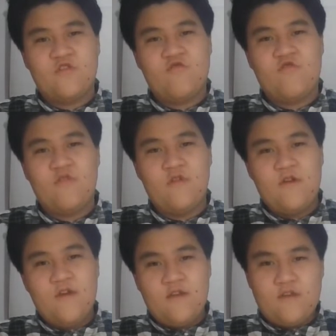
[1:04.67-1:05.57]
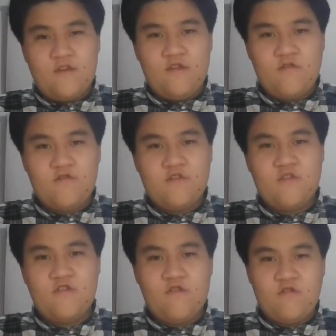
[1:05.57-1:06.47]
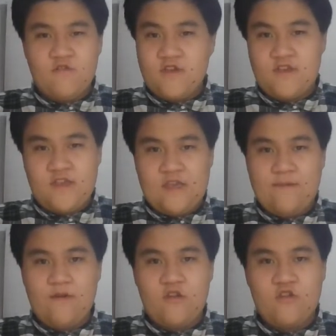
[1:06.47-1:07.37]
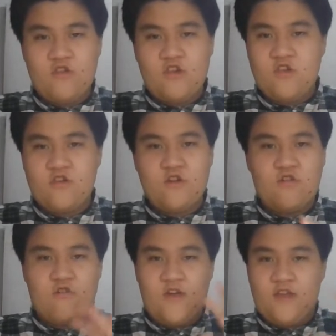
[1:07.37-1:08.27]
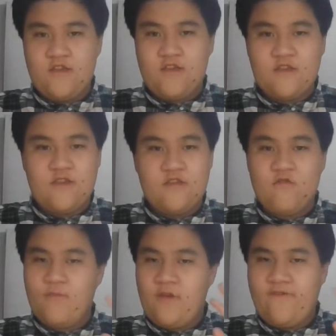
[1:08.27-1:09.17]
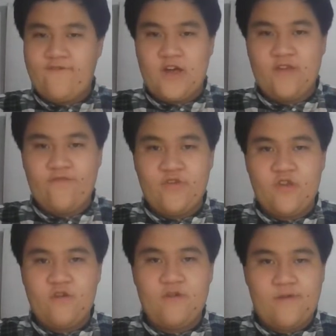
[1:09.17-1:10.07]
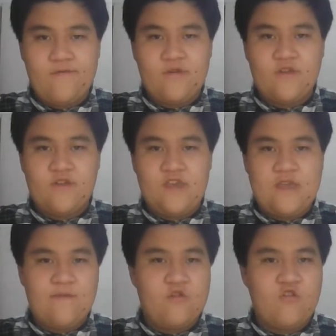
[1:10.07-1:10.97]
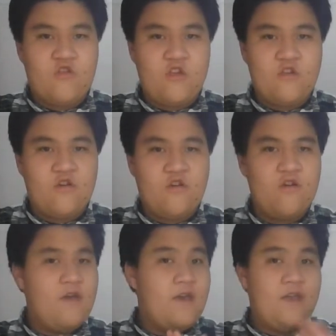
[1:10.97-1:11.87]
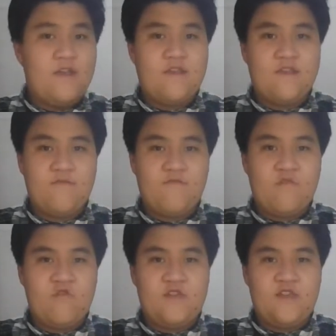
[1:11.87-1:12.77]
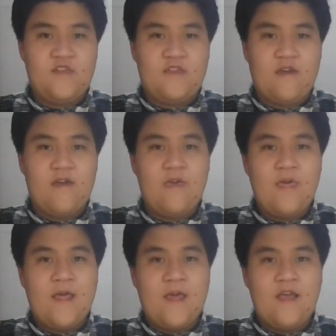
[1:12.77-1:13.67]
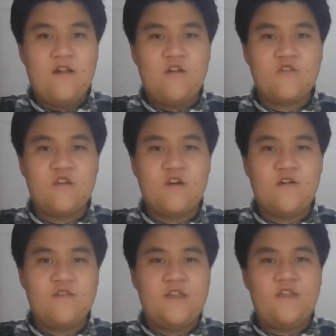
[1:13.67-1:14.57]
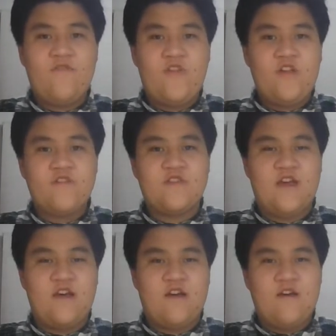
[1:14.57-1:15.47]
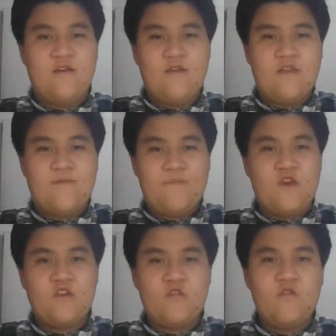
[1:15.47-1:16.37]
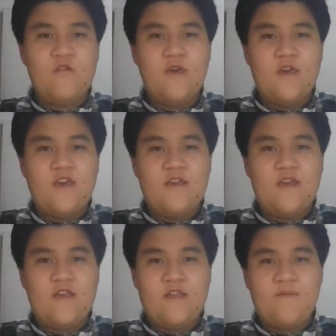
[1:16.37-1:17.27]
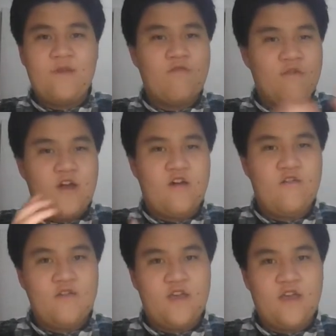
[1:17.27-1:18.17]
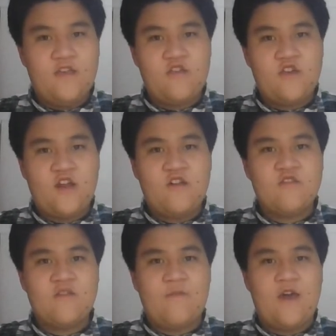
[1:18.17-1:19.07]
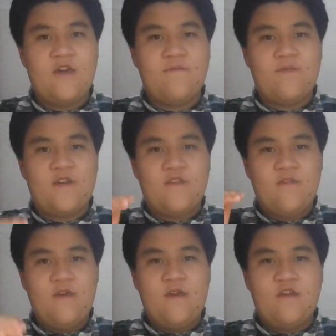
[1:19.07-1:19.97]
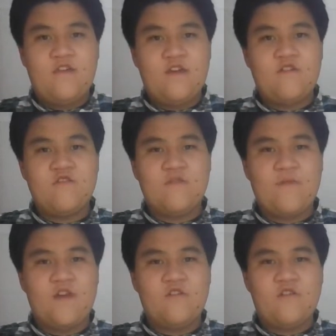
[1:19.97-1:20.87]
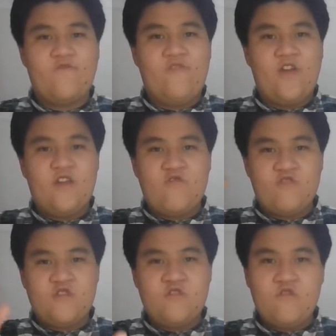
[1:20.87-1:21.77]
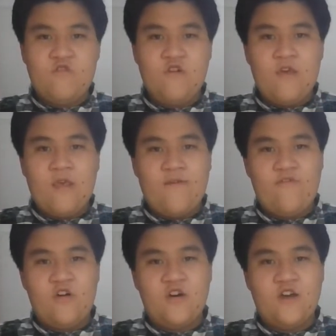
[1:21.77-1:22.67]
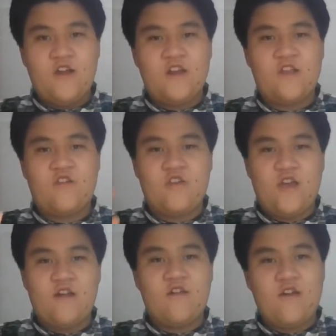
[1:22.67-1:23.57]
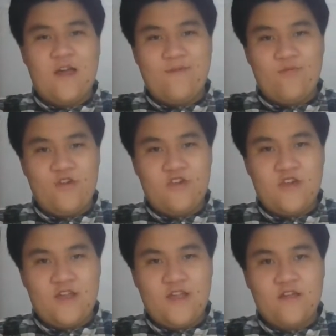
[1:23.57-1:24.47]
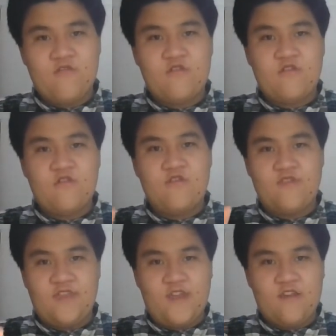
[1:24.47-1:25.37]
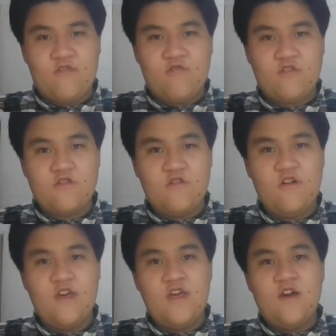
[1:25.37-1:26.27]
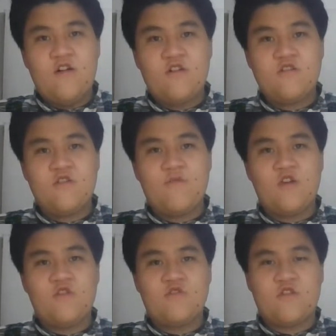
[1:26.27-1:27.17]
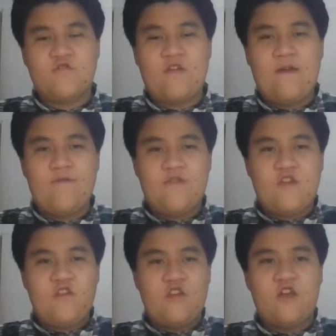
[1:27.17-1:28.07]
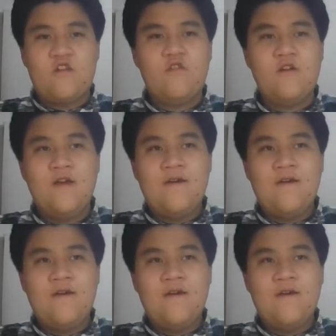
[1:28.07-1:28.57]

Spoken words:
to use, just email your teacher, or it will be fine for you. If you want to email your teacher, it's more easier. And also, these videos are special. It's been a while, and shout out to my good friend Crystal for earning a shout out. I appreciate that, Crystal. Thank you, Crystal. Also, make sure to subscribe to this channel